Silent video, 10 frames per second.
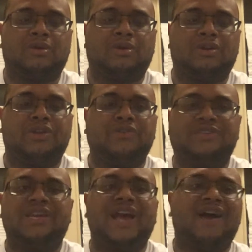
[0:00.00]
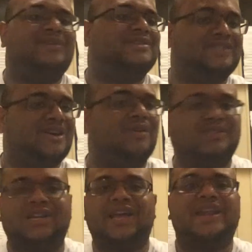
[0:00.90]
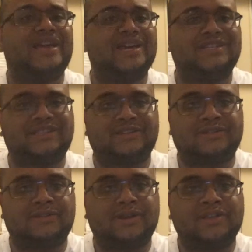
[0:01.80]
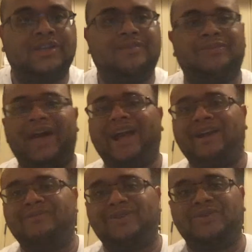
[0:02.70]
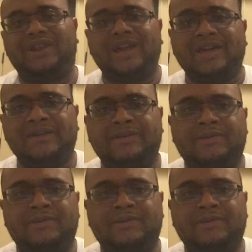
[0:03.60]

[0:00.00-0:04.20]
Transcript: Do you see how insulting that is to the Black community?